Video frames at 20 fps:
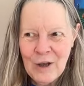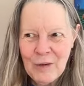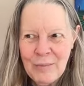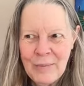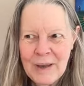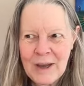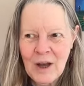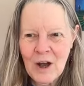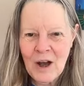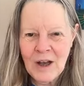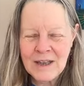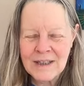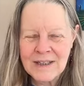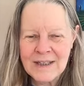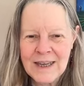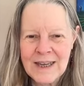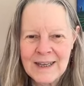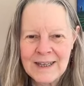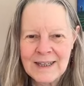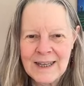because
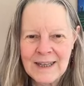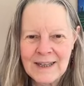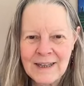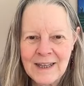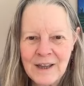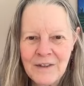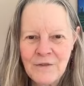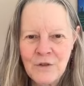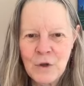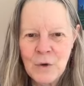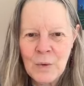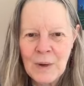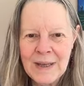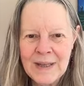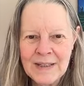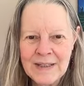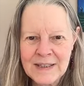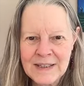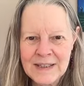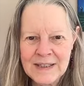it can give you
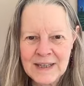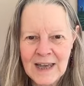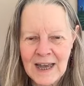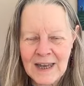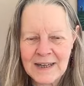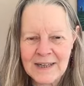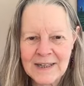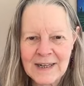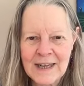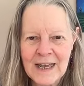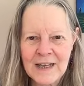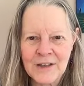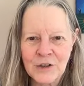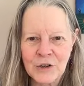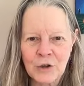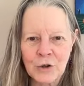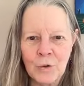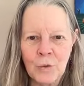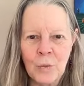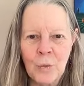insight as
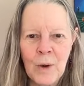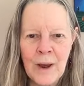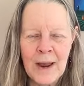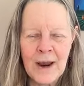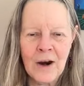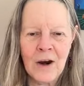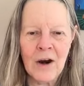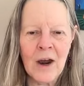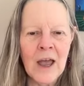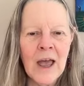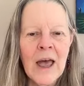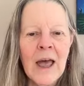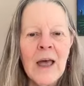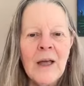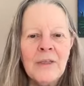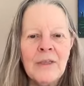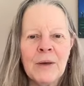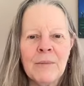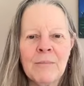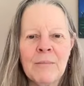to where
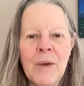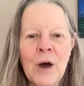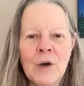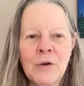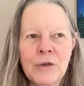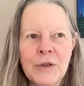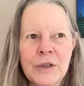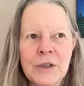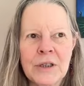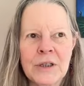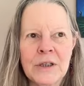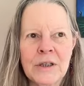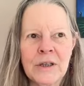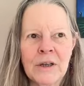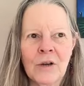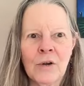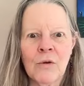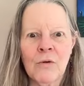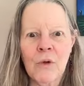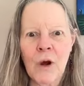the most
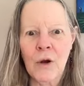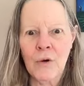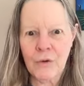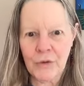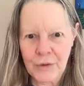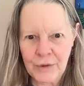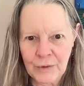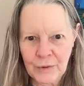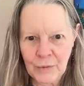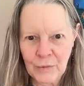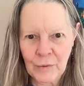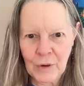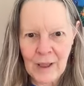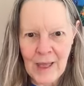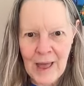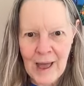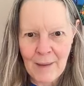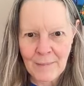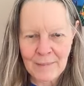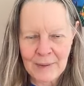growth will
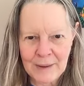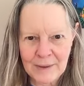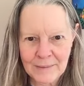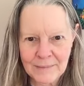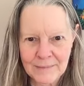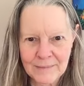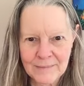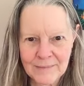happen.